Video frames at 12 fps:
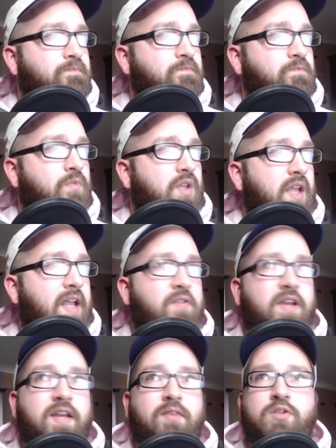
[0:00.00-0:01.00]
And
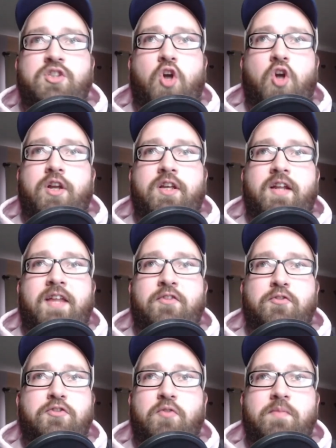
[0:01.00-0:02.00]
then we started, and there's
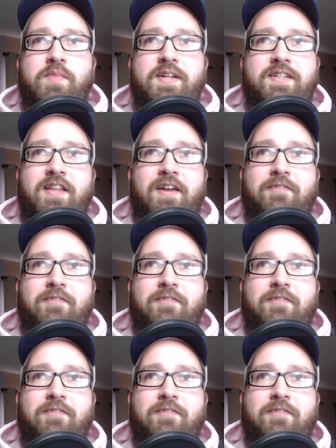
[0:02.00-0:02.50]
3 minutes left,